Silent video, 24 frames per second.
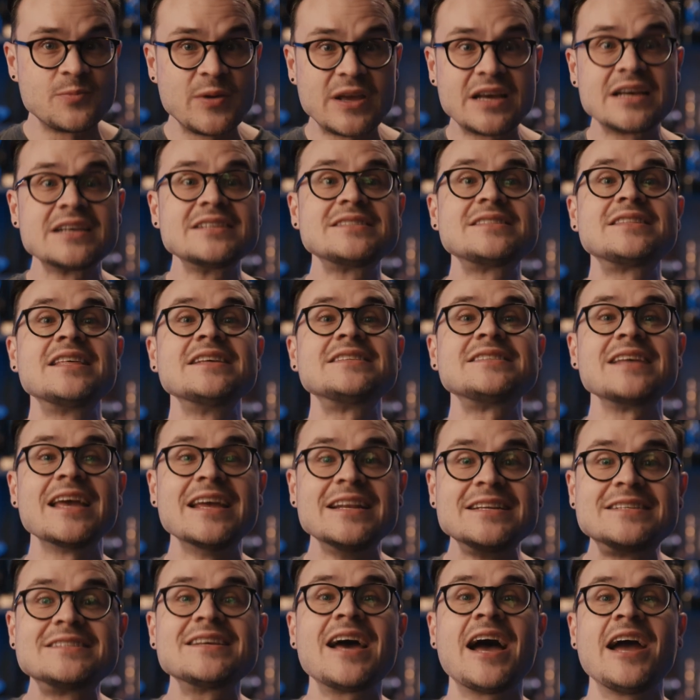because this
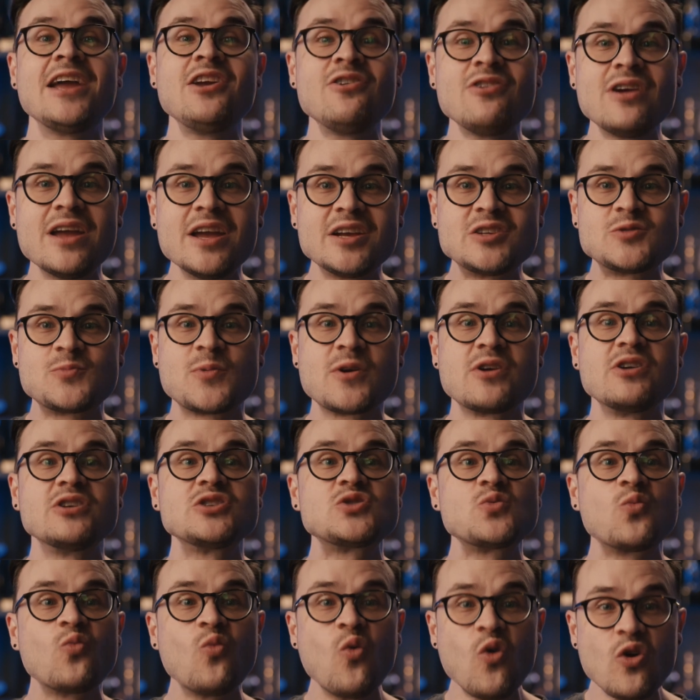entire
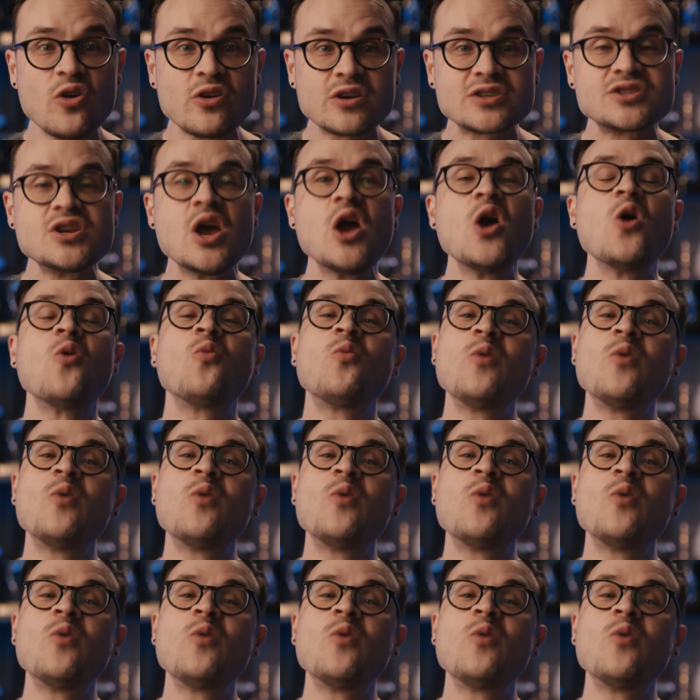experience works